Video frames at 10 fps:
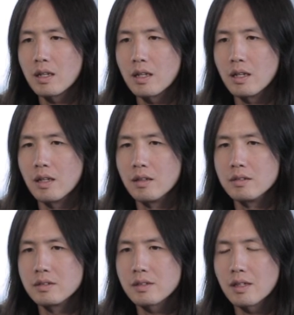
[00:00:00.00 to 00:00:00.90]

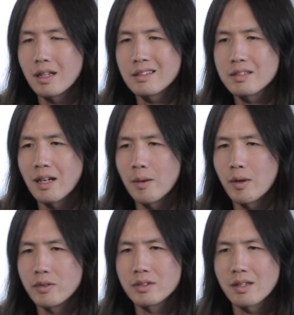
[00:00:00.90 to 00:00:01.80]
And at the time
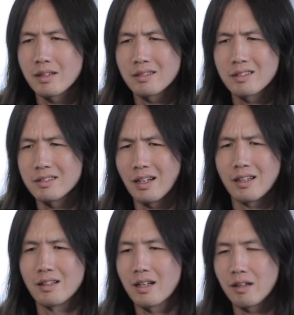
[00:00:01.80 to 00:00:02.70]
I was, I think,
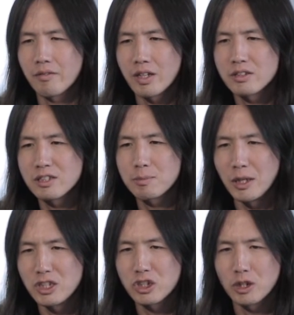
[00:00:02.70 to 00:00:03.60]
designing a lot of very
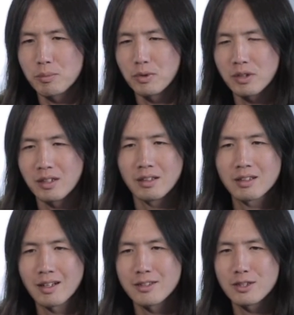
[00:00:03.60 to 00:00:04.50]
spaceship
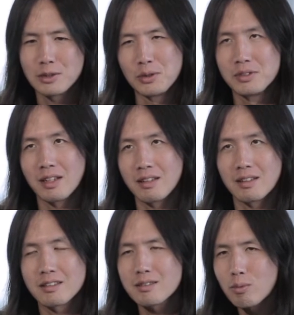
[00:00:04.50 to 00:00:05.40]
looking kind of shoes that
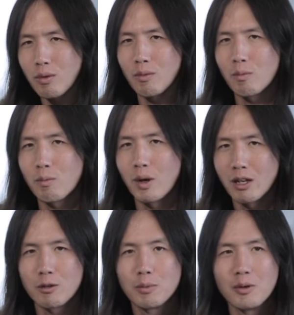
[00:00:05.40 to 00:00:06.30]
like just weren't
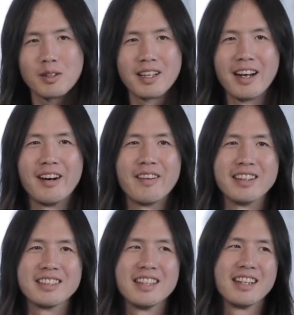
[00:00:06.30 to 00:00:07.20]
wearable,
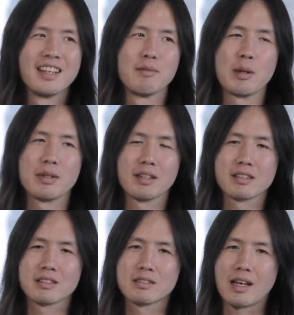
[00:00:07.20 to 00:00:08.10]
and maybe
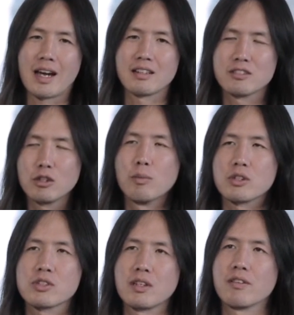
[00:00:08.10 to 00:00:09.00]
like just adding too
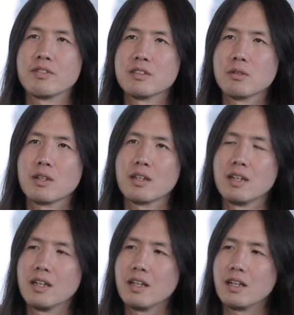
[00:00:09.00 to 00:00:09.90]
much stuff into it.
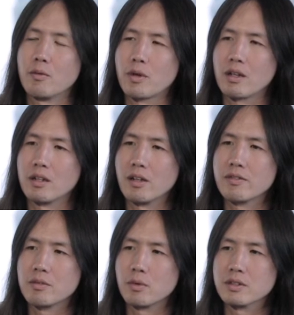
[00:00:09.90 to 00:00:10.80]
And what I
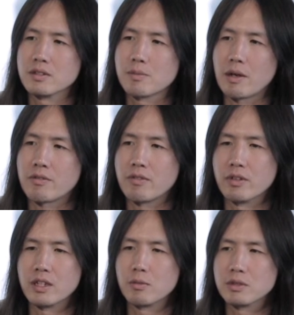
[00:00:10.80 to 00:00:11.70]
loved was about
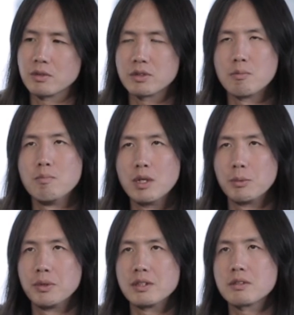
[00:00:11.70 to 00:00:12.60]
Free was it was the
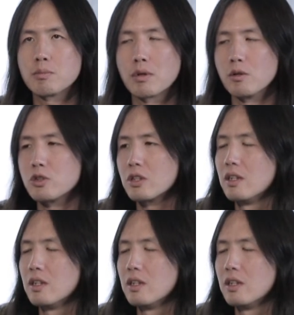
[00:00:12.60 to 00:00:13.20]
minimalist approach.